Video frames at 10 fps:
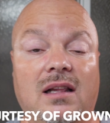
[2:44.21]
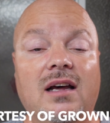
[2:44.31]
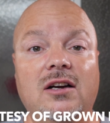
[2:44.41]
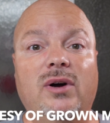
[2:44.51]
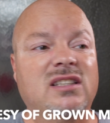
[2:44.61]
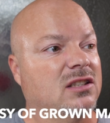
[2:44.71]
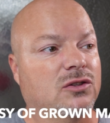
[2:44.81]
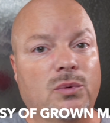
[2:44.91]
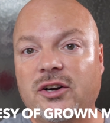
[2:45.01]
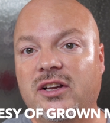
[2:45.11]
a lot of
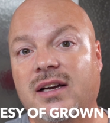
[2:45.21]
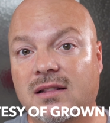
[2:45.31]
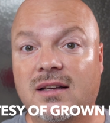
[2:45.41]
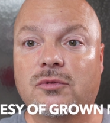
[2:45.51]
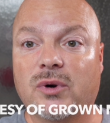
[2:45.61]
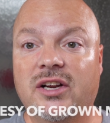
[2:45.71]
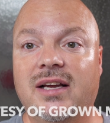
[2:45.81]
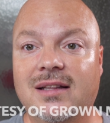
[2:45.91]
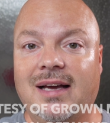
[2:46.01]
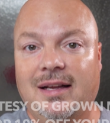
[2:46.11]
questions. Where do you get this? Where do you
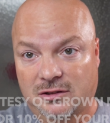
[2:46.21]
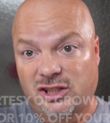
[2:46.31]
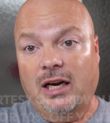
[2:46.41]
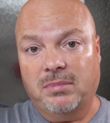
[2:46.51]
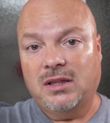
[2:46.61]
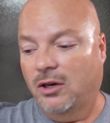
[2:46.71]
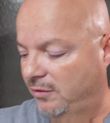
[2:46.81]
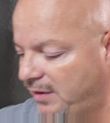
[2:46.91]
get that? Check below the